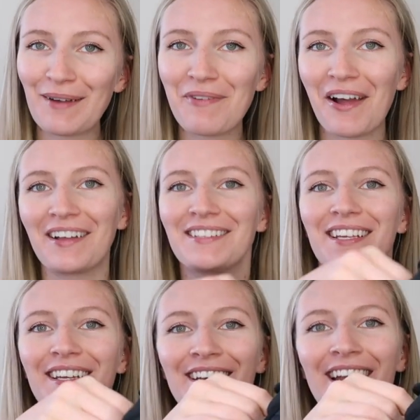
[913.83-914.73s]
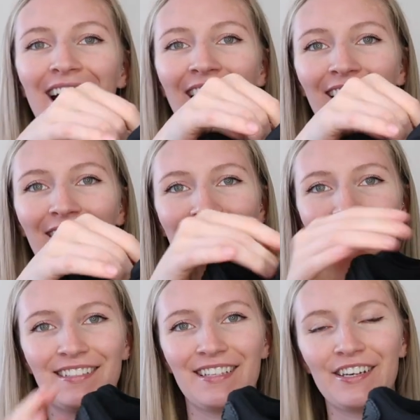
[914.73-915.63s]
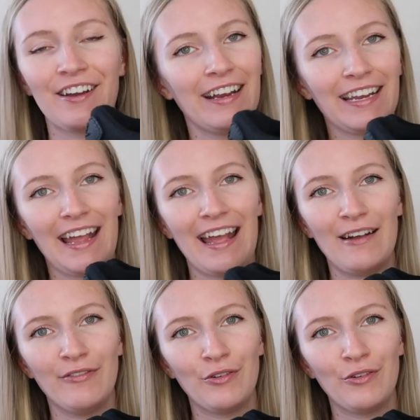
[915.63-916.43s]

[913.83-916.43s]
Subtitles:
that person, are these Nike Air